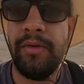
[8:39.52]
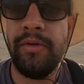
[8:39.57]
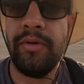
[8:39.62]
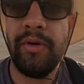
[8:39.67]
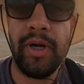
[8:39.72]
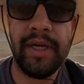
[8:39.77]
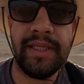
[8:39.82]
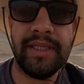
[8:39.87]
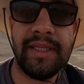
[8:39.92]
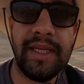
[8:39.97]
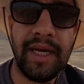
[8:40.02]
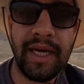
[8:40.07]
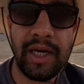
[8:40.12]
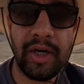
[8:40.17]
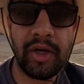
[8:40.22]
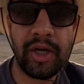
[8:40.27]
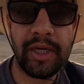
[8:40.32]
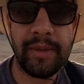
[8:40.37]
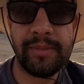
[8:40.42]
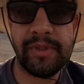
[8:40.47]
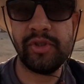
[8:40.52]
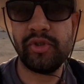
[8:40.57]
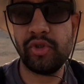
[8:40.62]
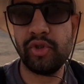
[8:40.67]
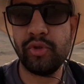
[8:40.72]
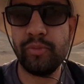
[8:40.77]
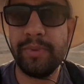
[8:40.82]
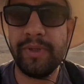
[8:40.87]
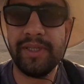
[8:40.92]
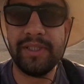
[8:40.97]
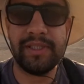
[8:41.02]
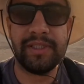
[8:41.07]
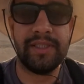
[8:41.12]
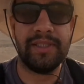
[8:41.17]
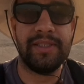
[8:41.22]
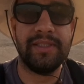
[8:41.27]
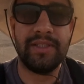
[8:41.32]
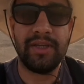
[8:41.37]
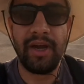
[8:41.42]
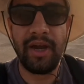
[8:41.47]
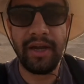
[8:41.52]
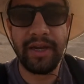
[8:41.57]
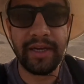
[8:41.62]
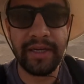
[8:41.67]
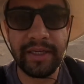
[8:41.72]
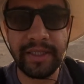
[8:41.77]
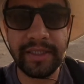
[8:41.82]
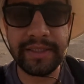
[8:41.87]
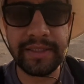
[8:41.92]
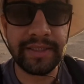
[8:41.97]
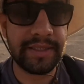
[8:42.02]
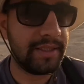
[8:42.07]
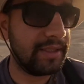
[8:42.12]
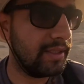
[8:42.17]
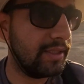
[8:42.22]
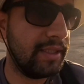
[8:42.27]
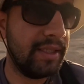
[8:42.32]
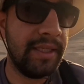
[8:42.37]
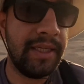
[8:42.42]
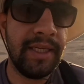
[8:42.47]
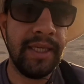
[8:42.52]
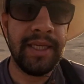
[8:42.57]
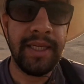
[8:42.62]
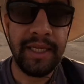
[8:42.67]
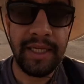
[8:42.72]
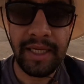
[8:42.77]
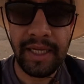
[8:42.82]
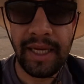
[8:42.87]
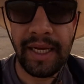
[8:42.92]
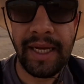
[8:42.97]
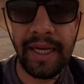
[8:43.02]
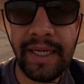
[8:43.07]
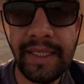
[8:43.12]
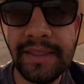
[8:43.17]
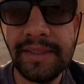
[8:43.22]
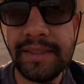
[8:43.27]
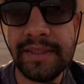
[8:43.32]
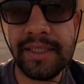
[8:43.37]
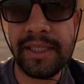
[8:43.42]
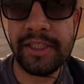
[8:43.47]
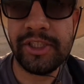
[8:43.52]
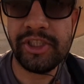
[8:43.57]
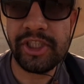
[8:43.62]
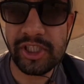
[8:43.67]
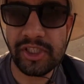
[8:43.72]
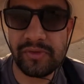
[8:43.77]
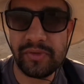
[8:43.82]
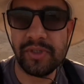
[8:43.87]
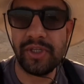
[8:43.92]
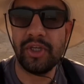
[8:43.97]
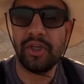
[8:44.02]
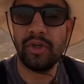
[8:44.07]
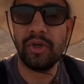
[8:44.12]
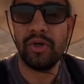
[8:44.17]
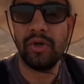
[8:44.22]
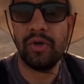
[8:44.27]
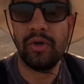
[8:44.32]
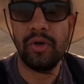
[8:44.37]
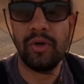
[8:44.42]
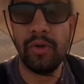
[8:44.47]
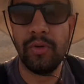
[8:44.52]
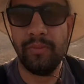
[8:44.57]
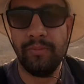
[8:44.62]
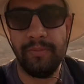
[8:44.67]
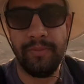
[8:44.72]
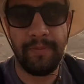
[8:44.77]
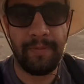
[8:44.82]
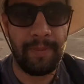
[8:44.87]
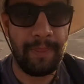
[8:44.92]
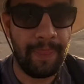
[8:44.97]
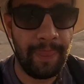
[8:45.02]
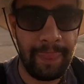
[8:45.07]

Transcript: right now I'm super tired and I just want to go home.